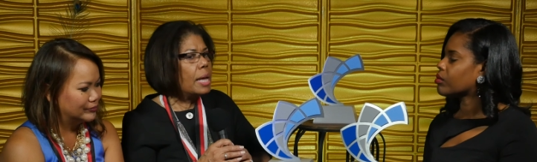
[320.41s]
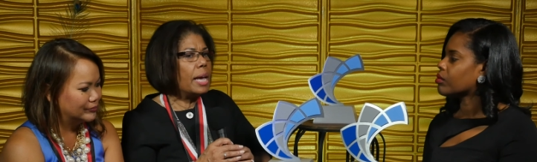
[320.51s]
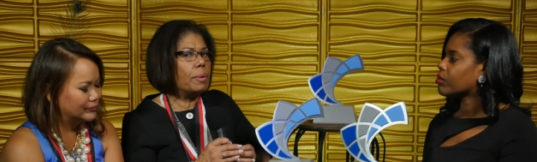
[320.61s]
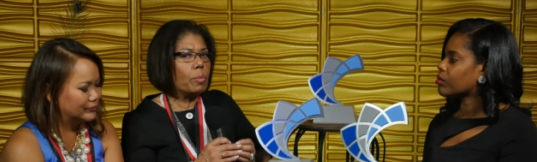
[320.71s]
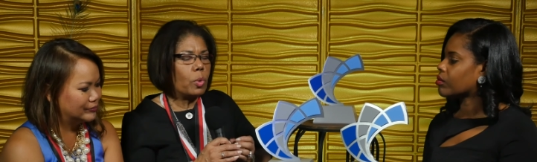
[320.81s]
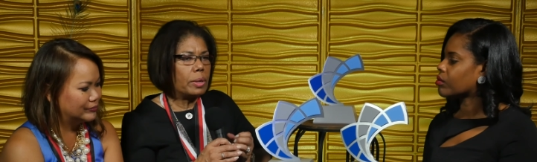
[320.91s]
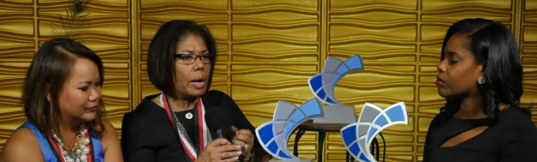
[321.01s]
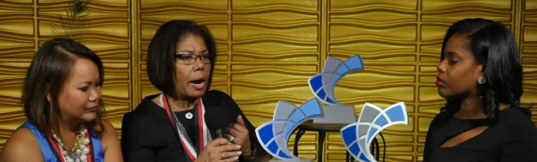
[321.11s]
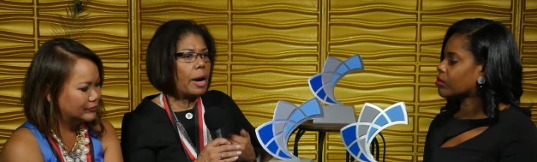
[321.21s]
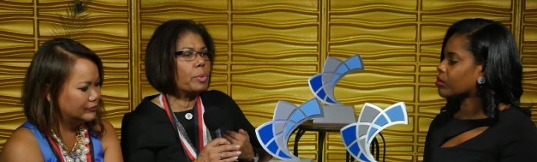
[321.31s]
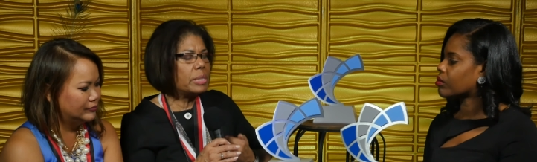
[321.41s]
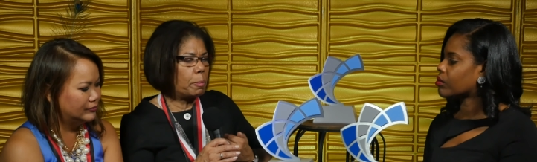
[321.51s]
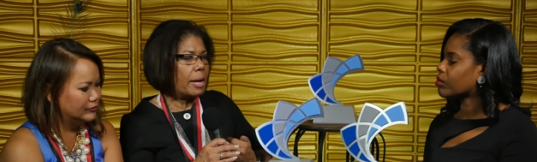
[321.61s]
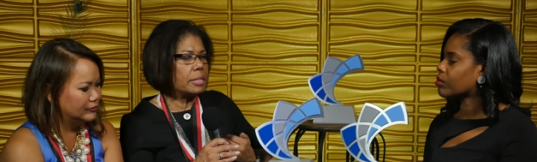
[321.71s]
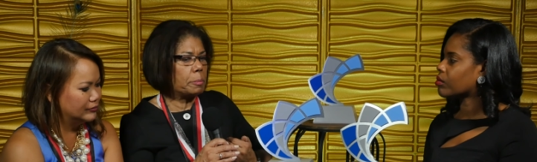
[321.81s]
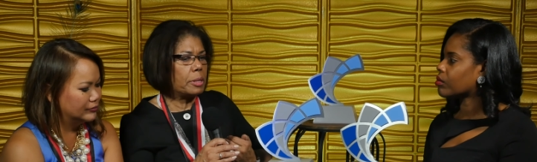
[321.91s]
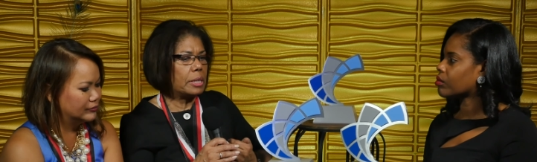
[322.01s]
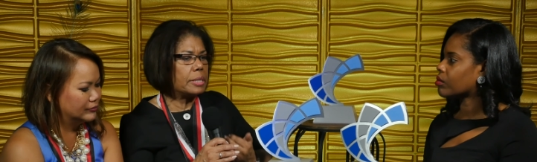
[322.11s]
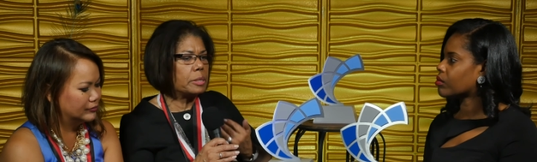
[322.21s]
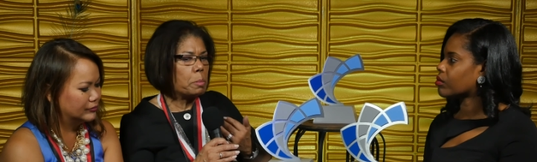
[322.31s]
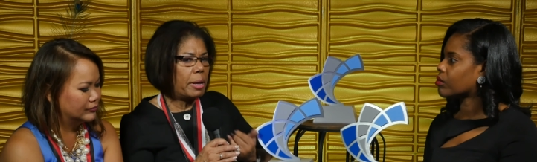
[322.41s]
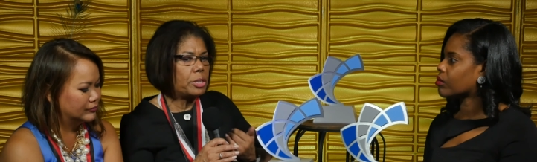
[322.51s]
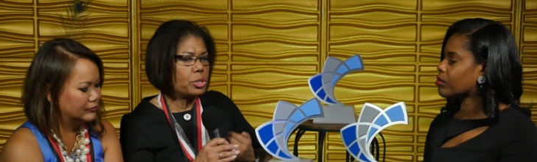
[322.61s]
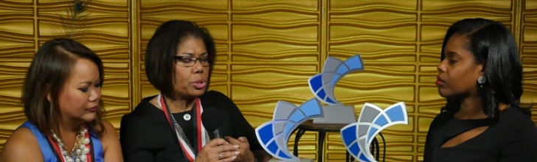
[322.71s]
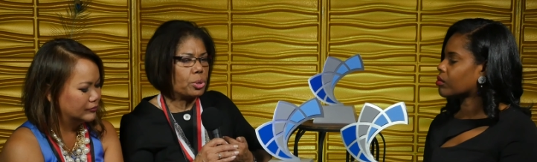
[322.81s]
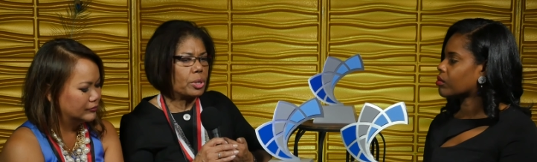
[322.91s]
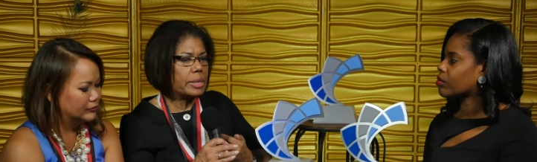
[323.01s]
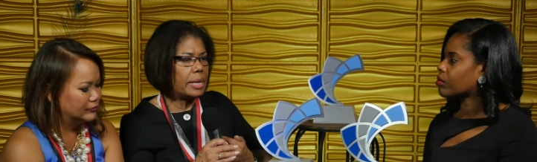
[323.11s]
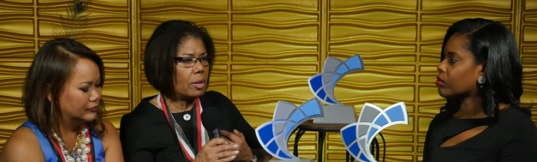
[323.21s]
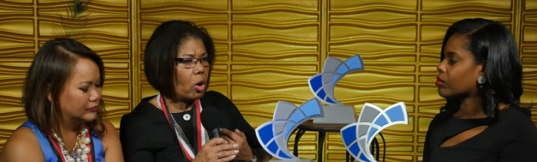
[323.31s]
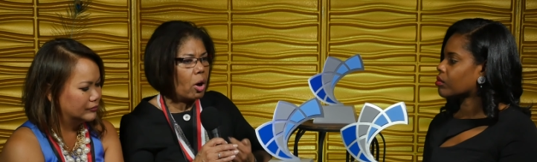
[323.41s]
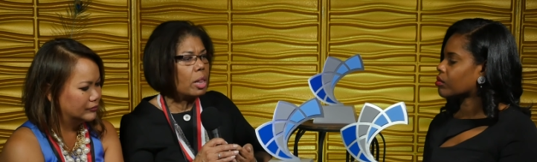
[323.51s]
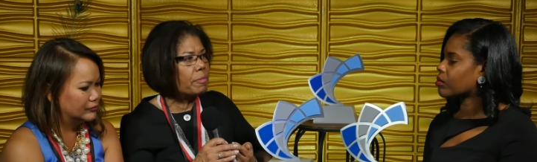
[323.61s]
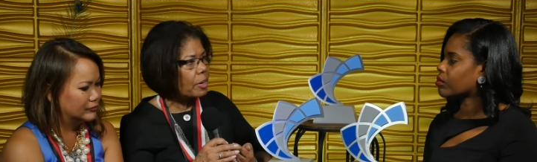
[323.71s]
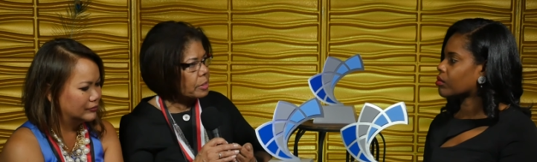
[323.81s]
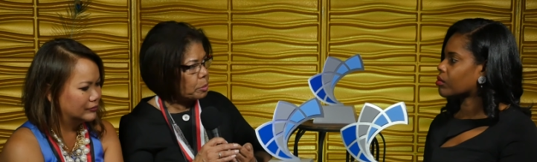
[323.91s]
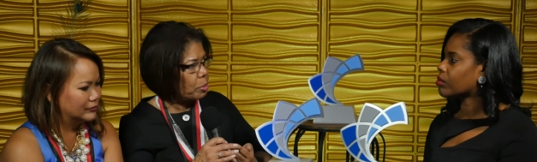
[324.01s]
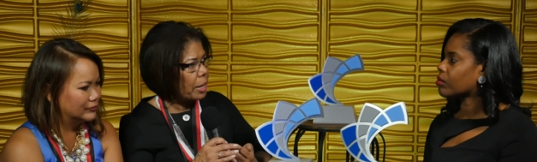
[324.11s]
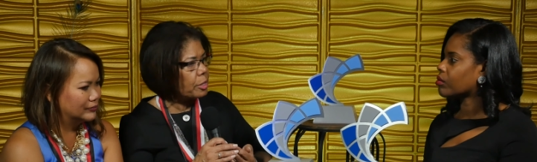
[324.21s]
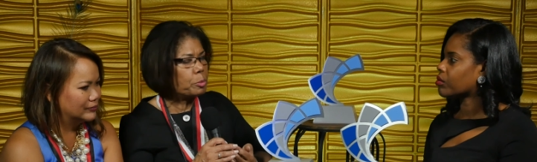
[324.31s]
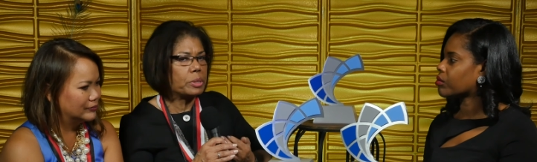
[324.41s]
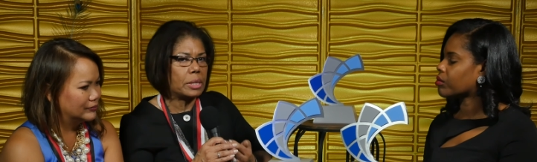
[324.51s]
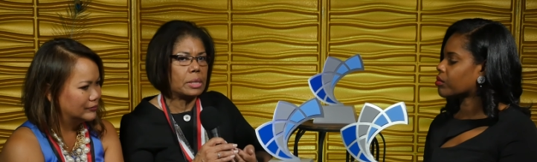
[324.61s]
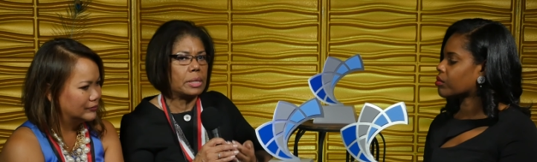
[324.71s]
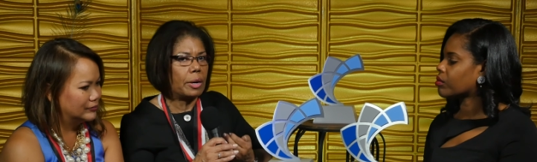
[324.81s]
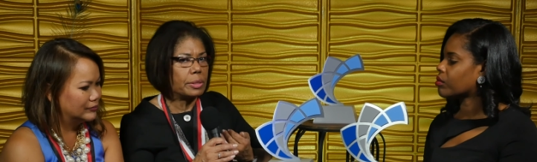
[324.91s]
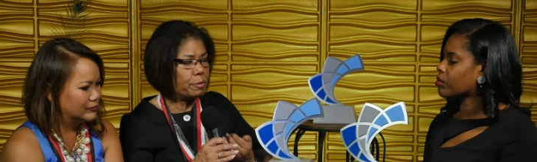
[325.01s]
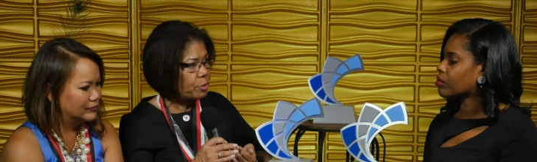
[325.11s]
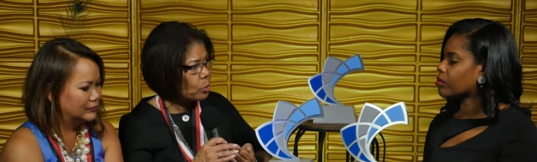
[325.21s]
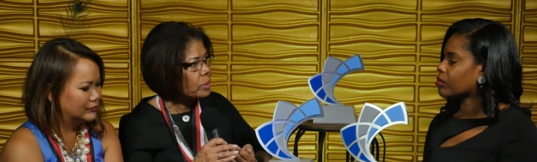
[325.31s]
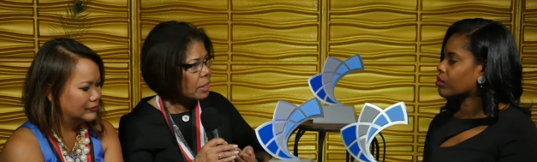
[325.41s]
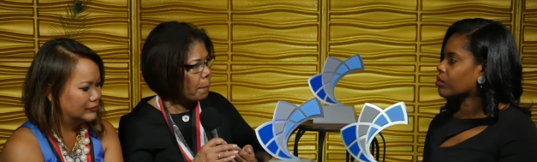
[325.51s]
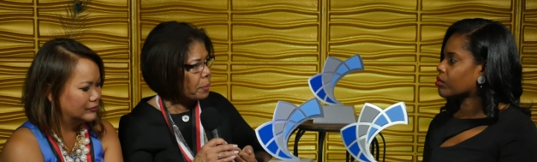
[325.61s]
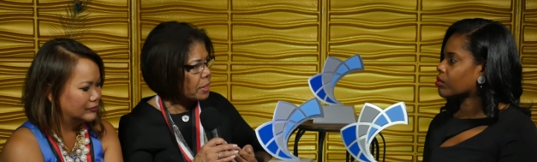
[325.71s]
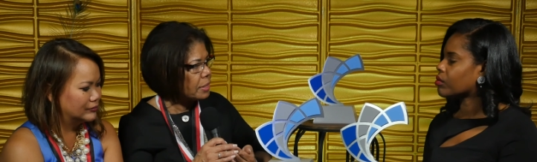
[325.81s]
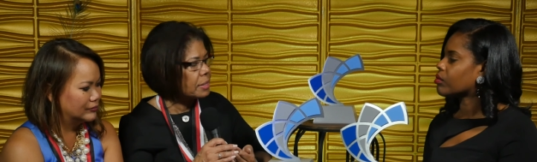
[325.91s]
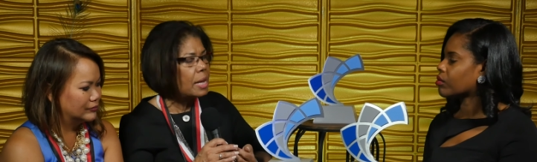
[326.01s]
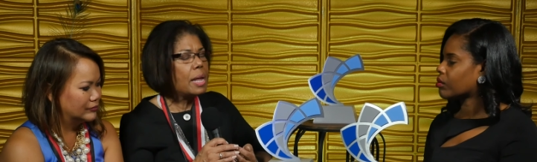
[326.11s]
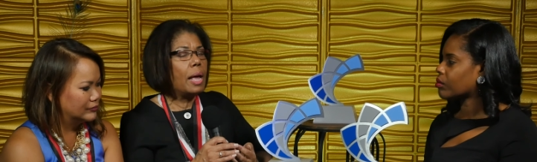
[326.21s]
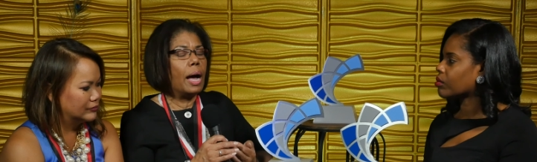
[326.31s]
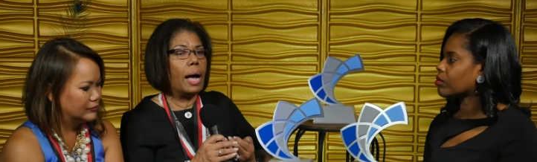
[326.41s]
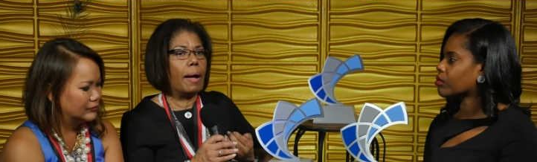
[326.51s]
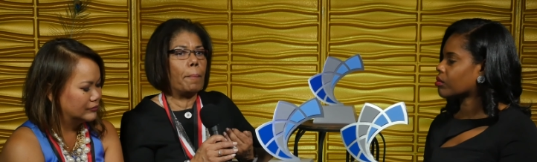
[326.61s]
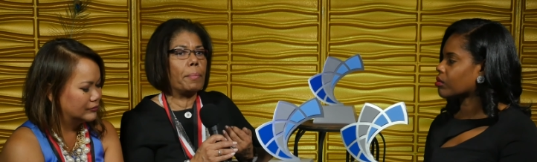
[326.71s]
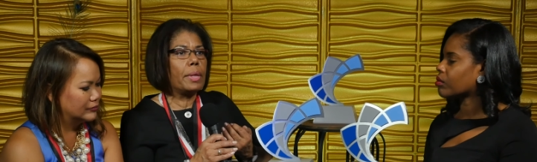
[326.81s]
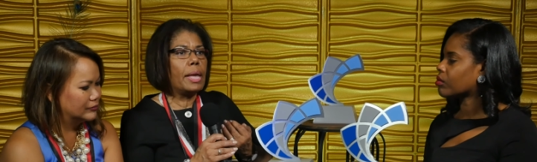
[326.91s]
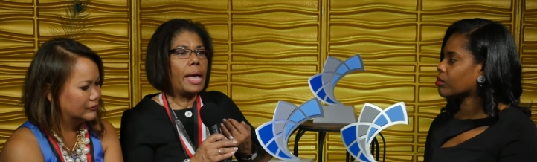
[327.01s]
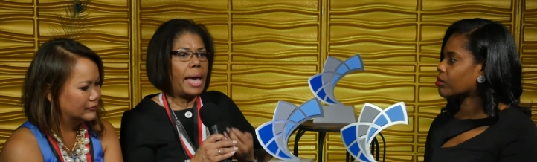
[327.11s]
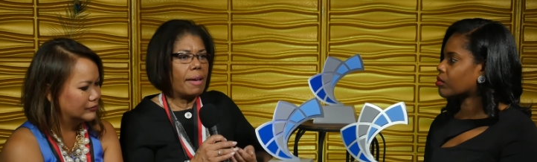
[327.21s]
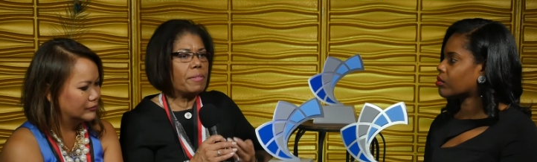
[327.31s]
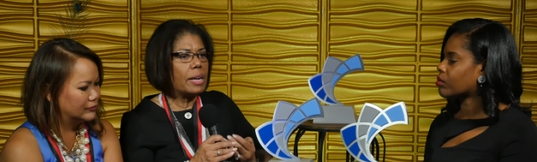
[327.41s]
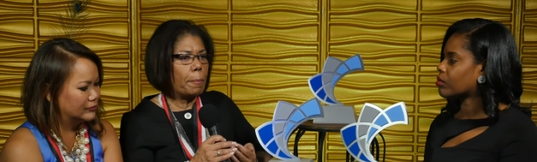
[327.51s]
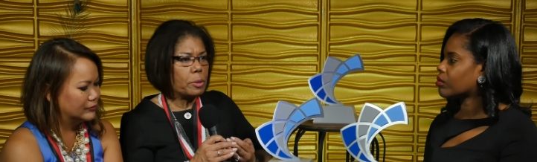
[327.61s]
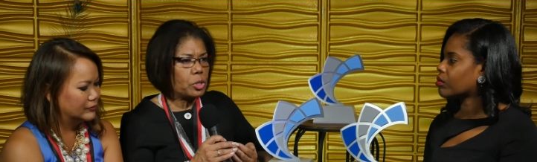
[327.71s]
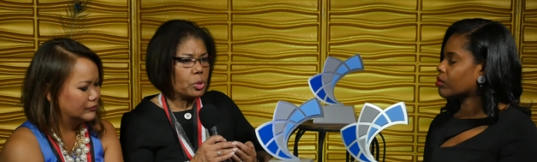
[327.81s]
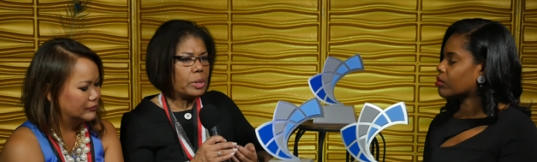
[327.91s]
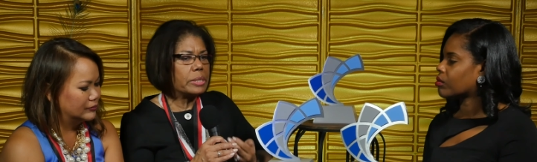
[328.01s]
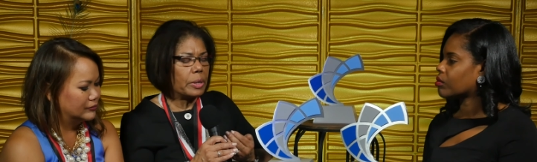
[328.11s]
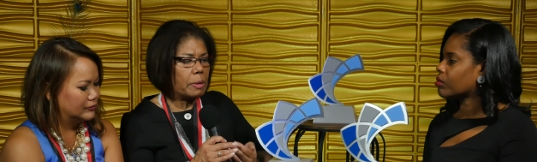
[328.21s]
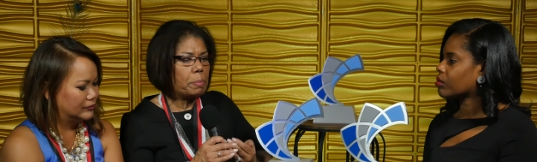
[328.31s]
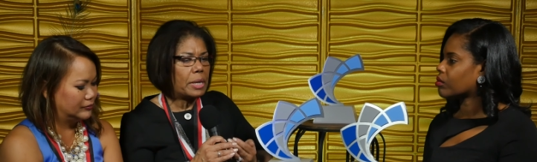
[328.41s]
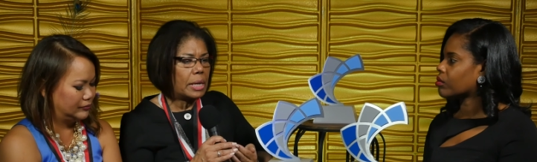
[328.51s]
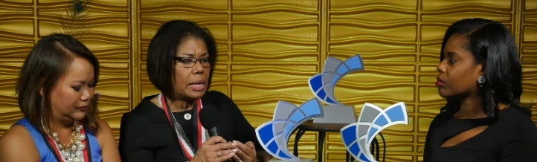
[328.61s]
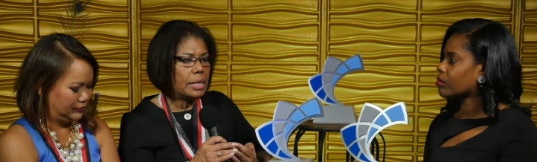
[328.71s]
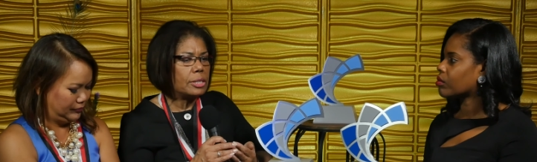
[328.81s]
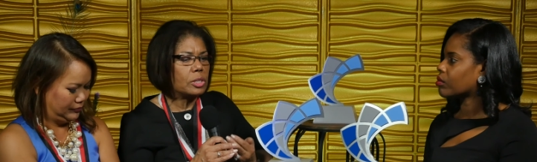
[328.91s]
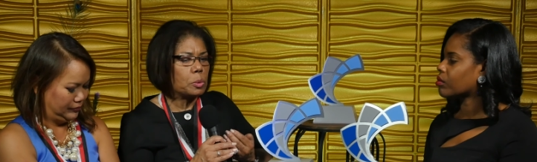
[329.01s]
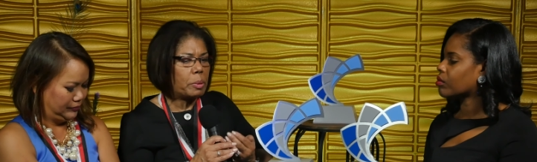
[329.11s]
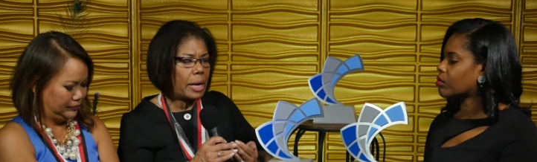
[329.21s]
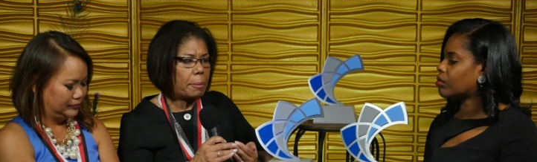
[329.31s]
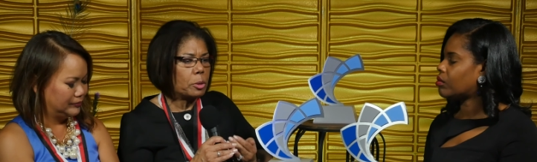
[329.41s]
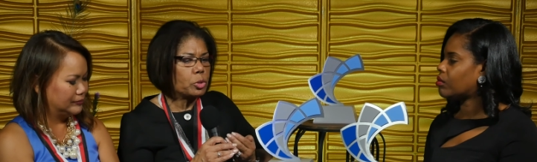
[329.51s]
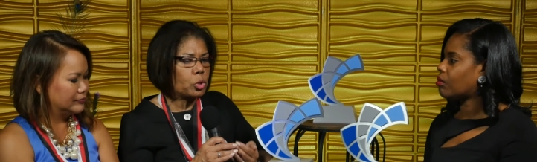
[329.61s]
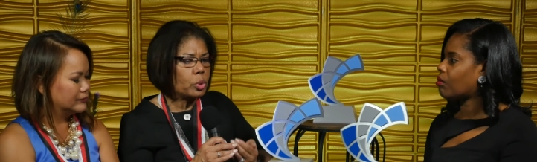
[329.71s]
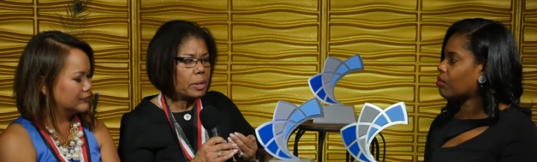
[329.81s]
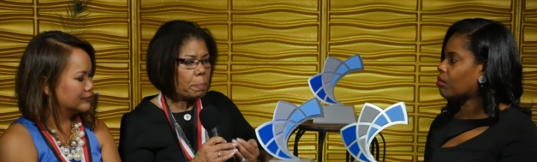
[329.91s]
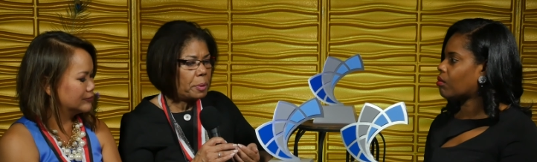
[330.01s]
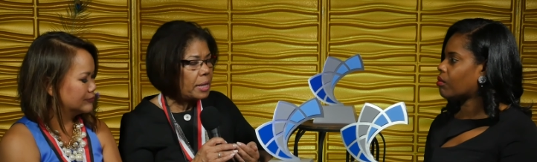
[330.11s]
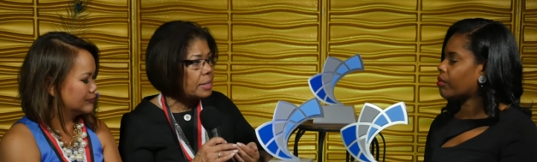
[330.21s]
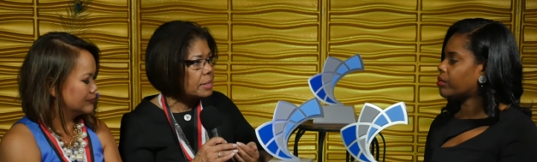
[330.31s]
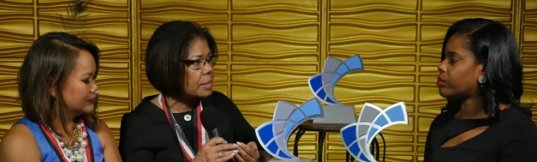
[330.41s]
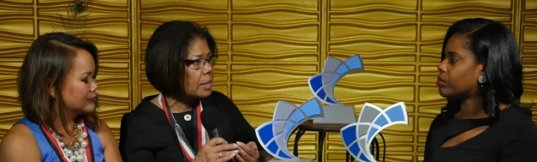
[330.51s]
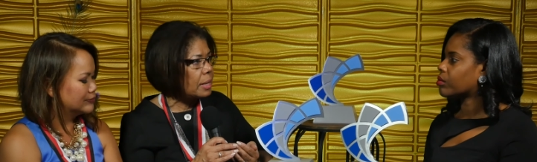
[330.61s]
Speaker 1: And what our responsibility is to make sure that all of our suppliers, particularly our diverse companies, um, have an as our MBEs, to be able to compete